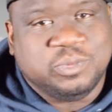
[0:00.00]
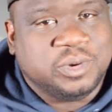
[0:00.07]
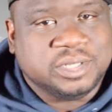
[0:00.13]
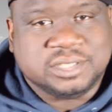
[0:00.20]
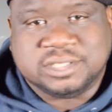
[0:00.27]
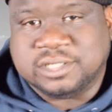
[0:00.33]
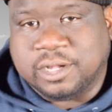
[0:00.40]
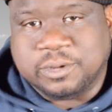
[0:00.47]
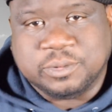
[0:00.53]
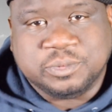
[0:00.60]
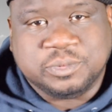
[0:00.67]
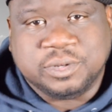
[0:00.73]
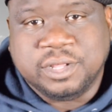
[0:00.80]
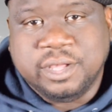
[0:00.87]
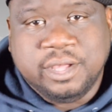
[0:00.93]
one
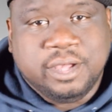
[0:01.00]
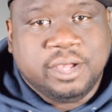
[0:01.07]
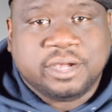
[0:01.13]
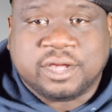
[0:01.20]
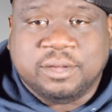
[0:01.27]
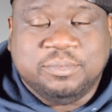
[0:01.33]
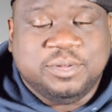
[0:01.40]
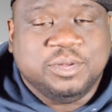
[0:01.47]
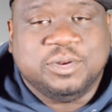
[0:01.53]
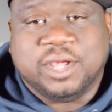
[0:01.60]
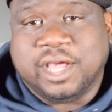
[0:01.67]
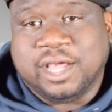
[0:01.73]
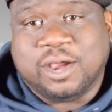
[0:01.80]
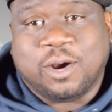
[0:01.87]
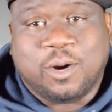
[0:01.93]
stone, computer
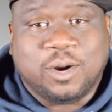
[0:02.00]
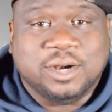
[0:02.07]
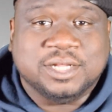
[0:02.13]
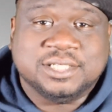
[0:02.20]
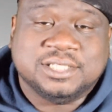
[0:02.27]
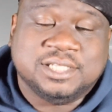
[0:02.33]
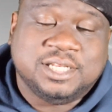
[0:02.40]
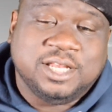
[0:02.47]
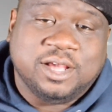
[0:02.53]
and harness.